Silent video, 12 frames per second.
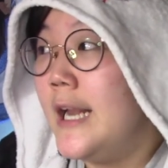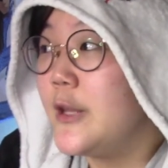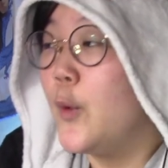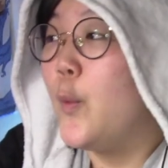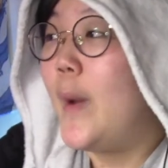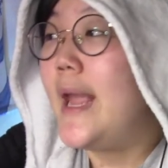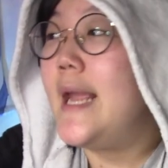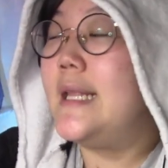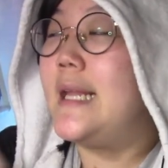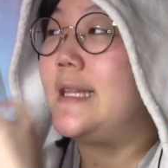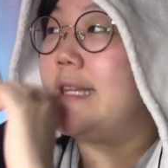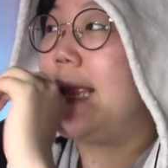The way
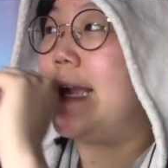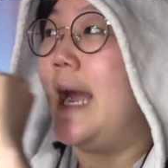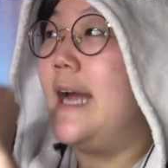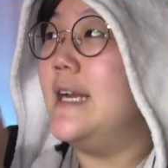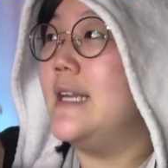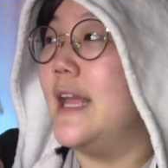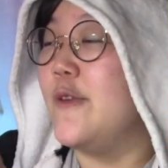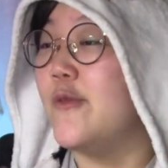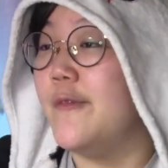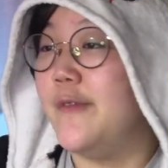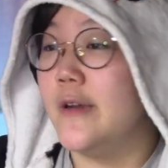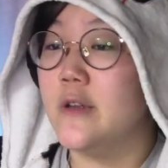that they kind of like
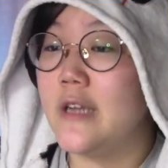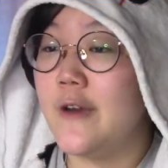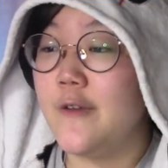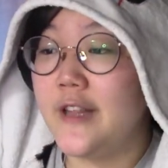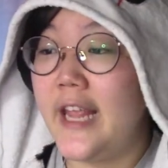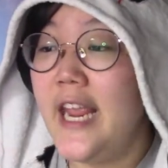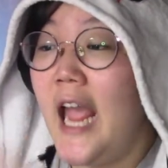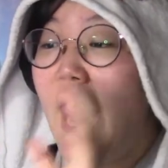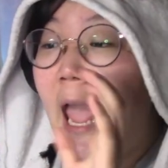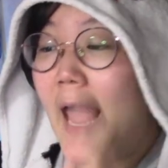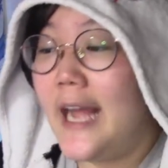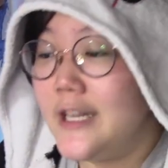revealed everything,
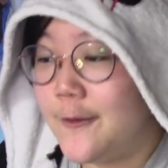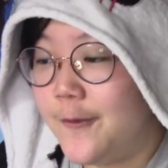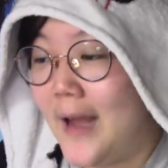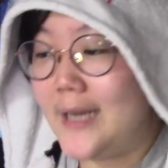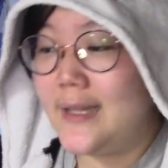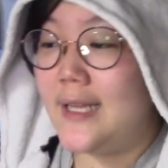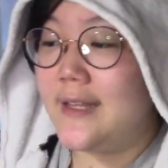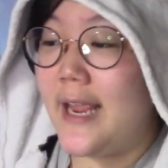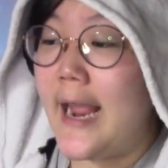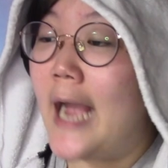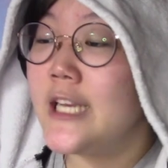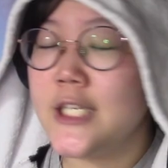and the fact that
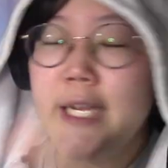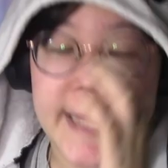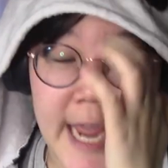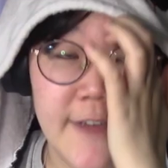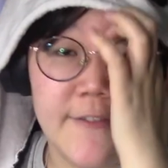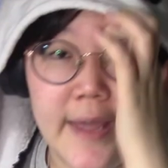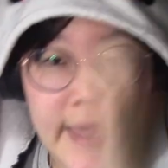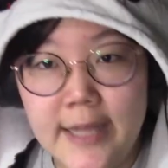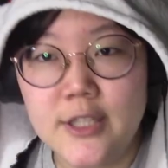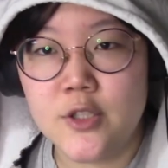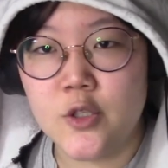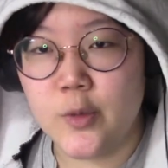they actually gave
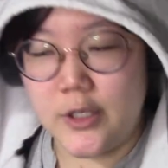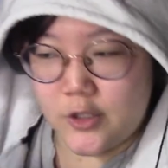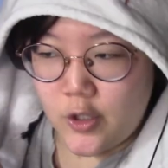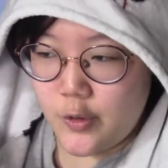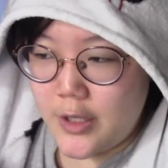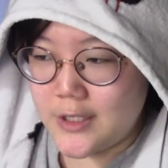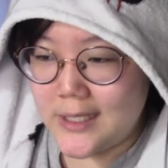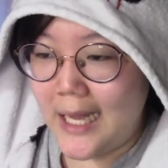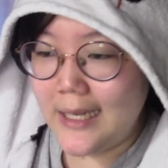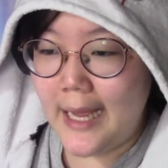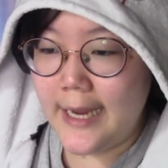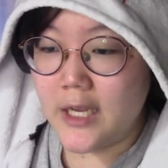hints to it, so it's
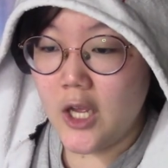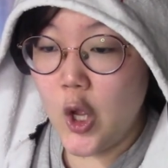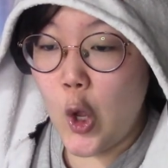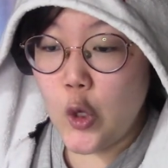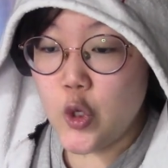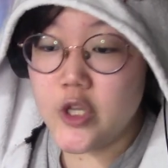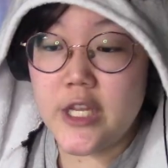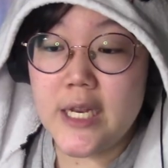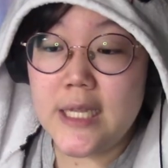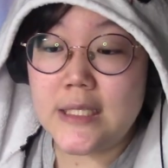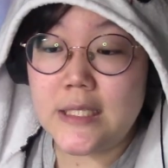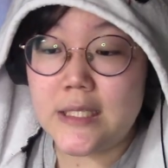not like you
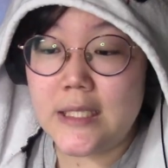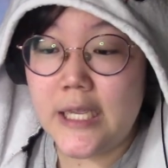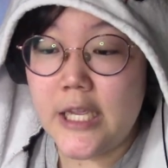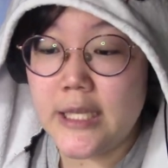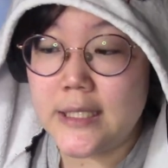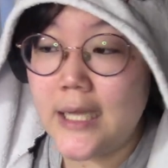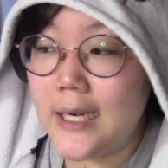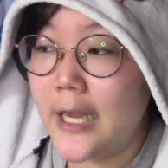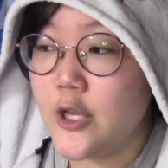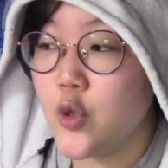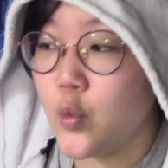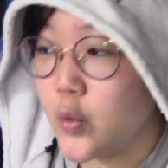didn't see. It's not
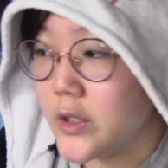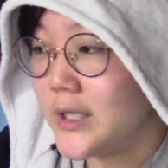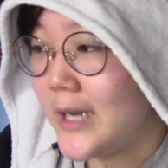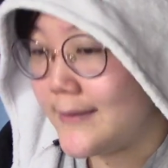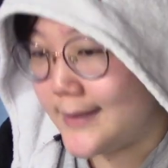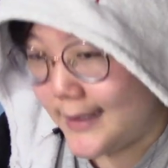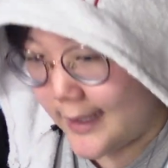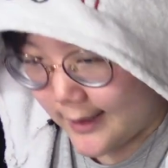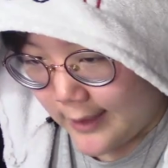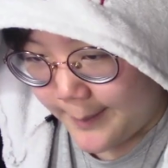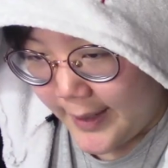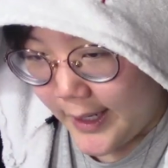like you wouldn't have seen it
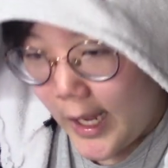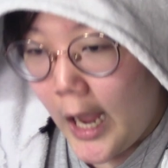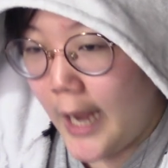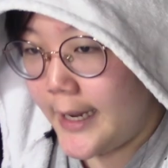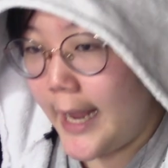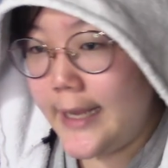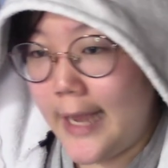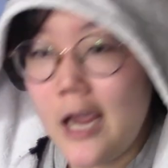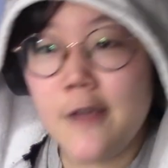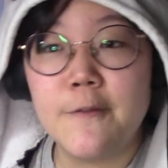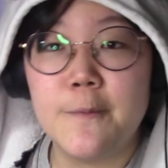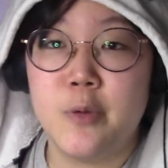coming. They
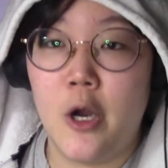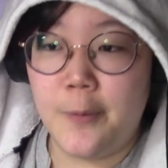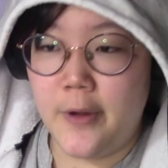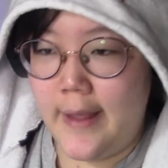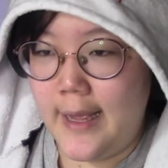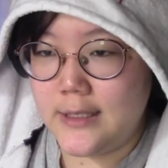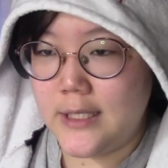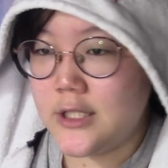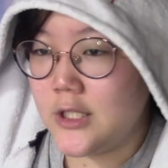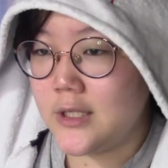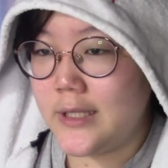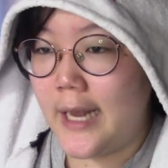gave proper hints. It's
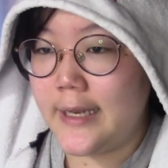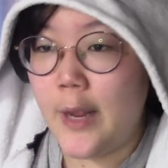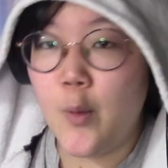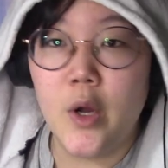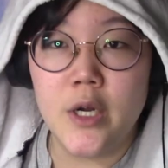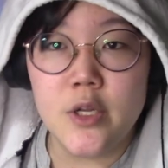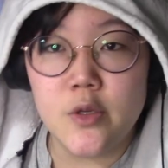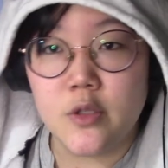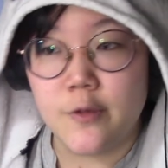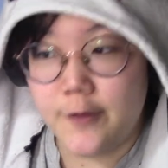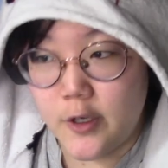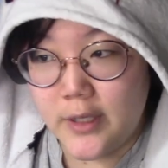just that they wanted you
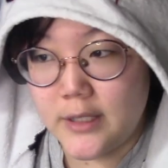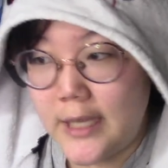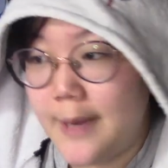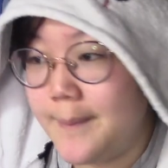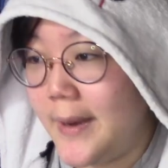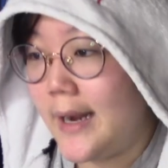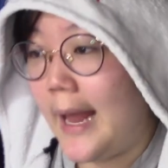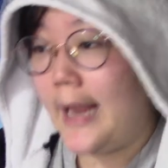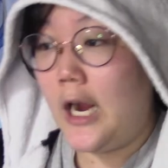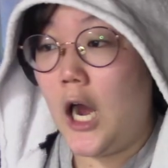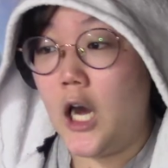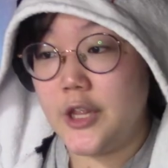to focus and be like,
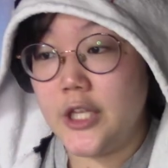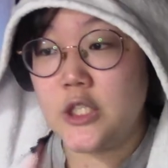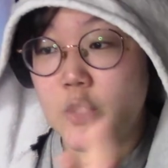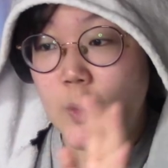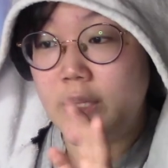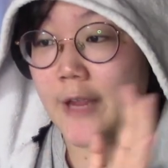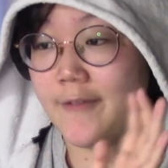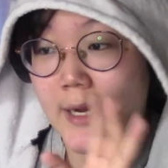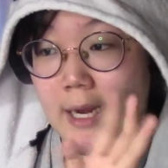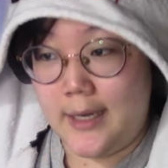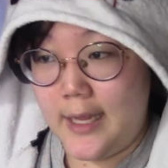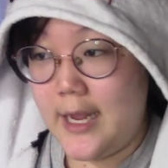oh, this is what they
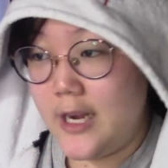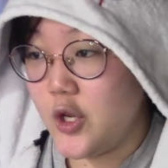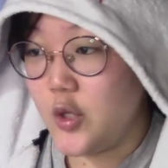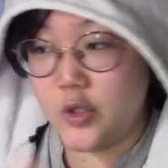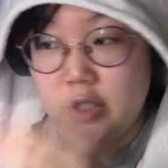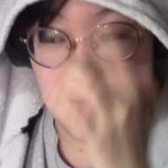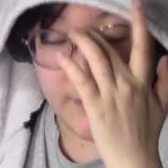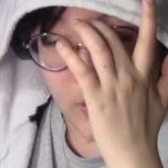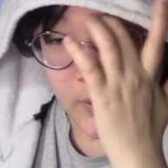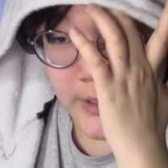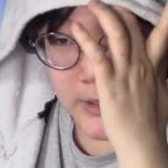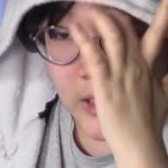fucking did. You should have
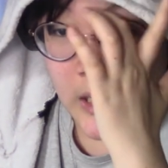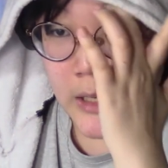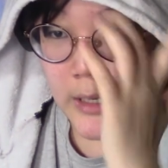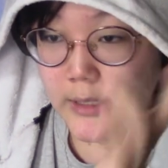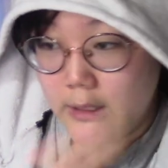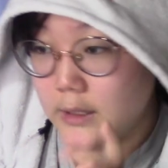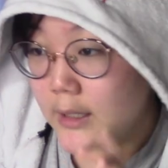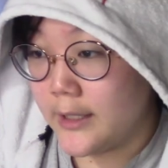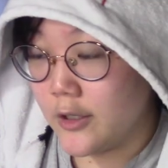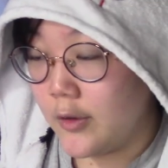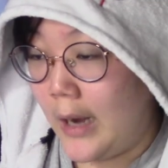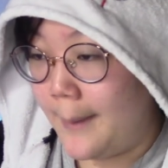noticed. Kind
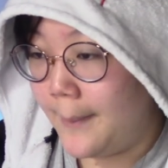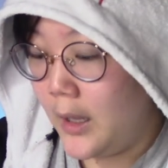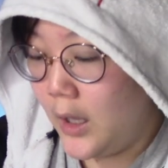of crap.